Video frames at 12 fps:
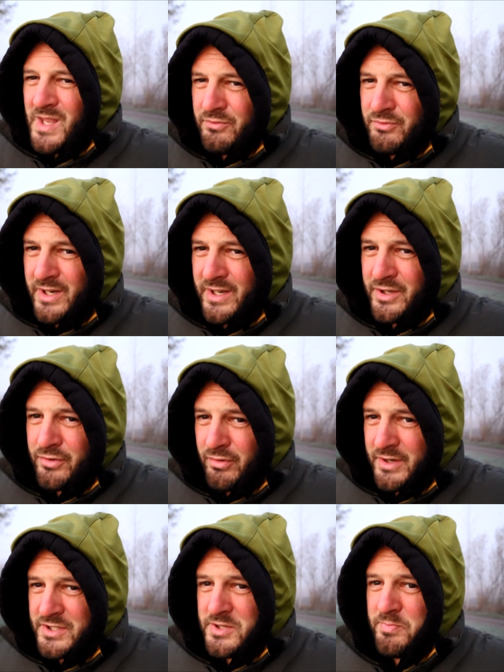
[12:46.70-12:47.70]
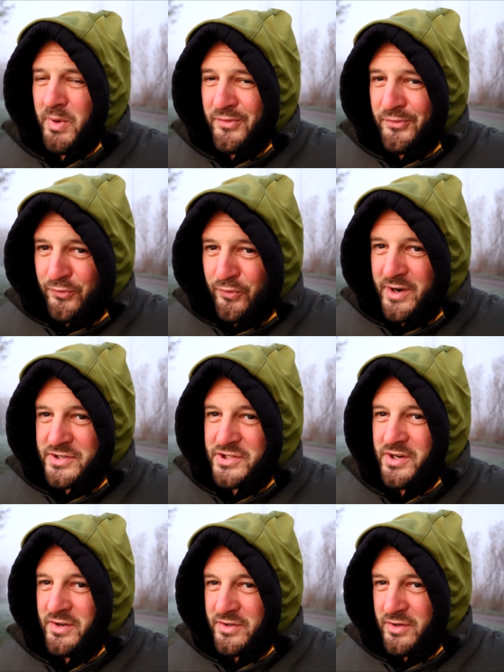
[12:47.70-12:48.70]
really crisp,
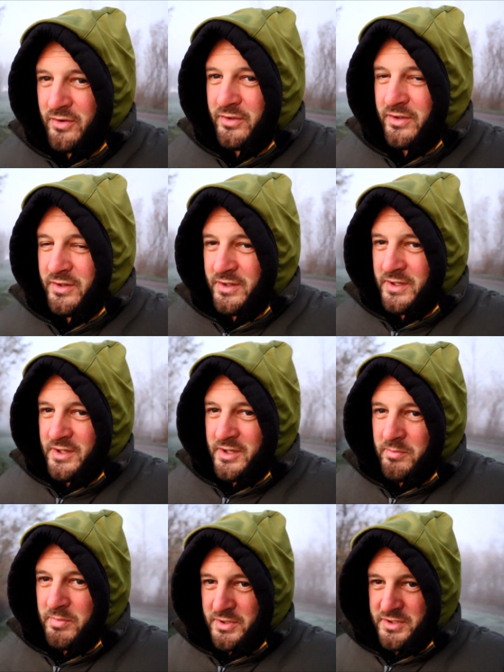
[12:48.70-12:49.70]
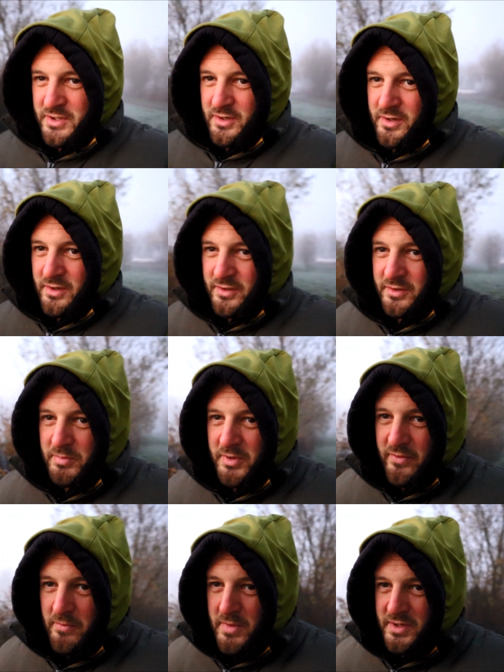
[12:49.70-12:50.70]
fresh night. But bit
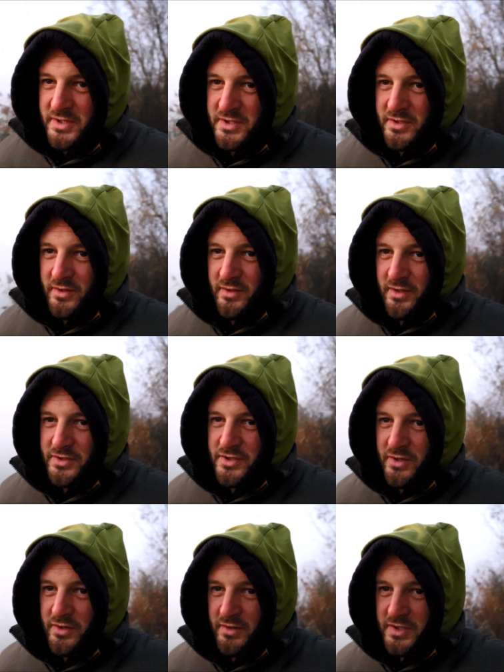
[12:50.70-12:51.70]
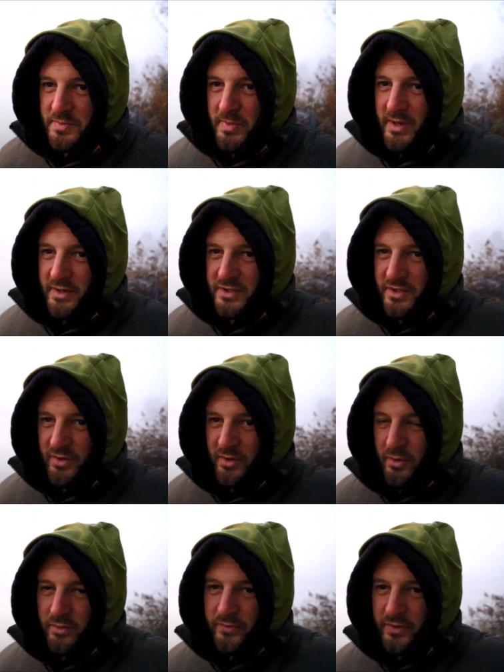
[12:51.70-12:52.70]
of a mist, as you can expect,
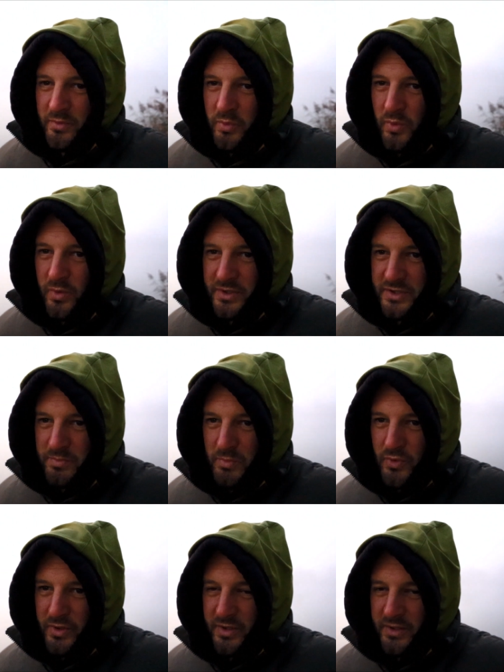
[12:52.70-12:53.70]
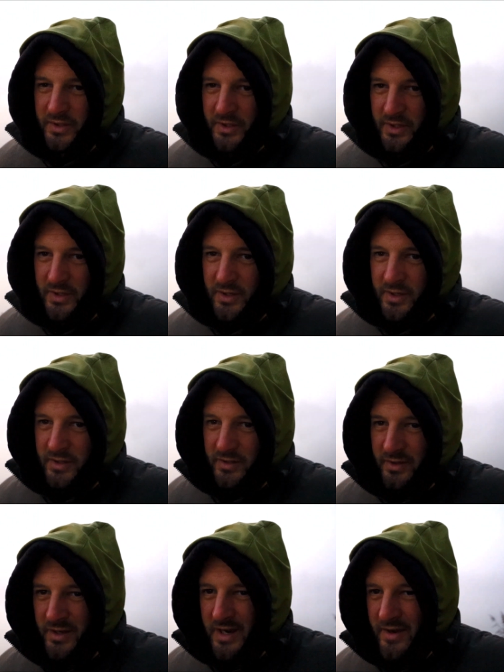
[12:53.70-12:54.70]
over the water this morning.
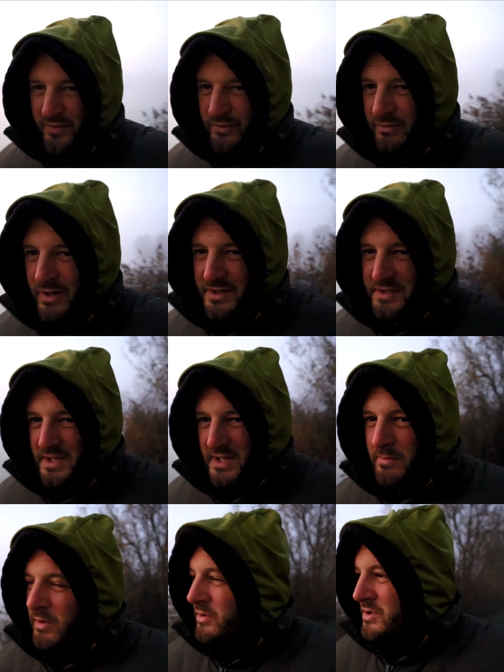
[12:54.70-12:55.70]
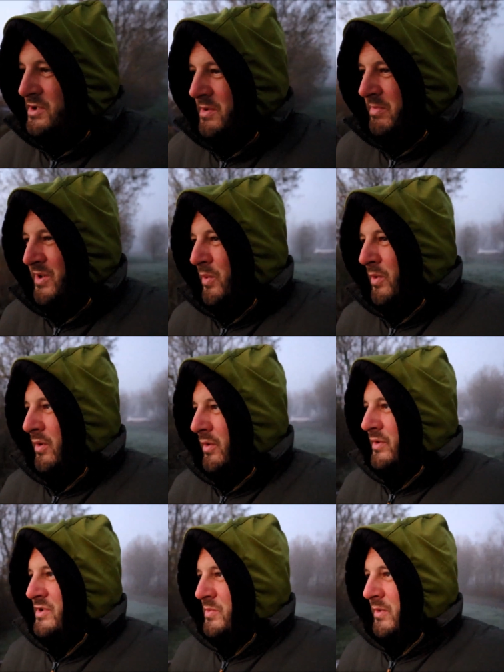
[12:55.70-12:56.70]
Haven't really seen much, to be quite
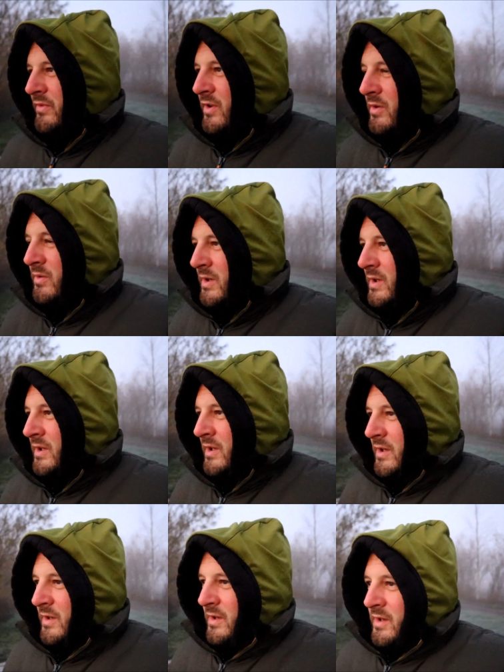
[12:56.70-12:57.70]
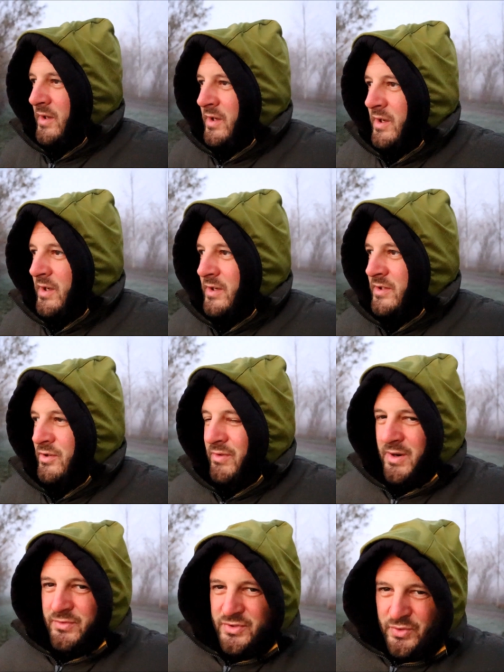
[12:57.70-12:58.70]
honest with you. It's
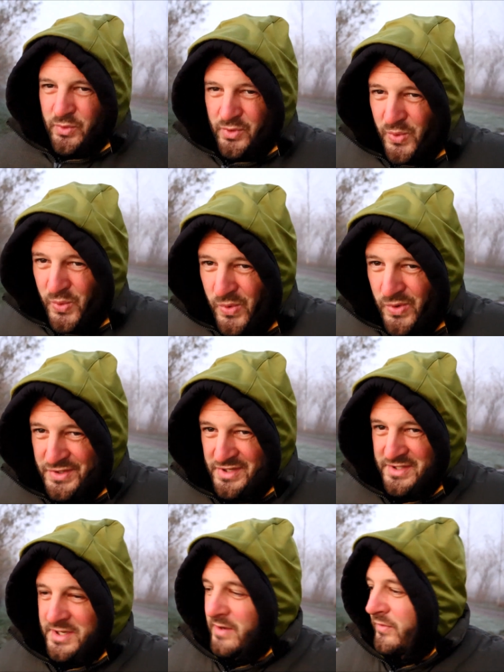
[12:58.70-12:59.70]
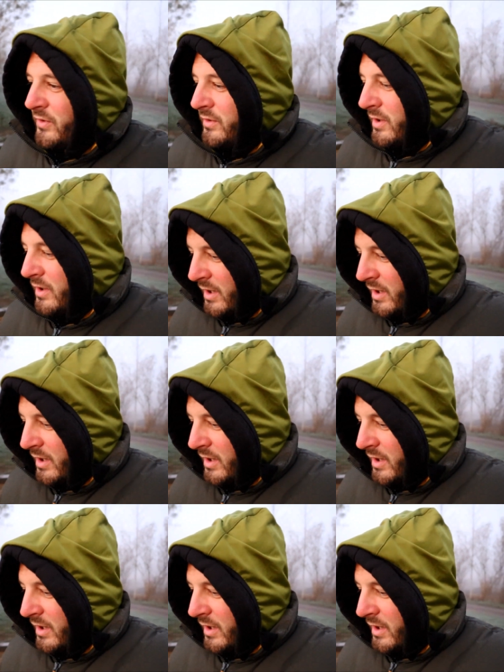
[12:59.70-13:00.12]
around sort of 6:45,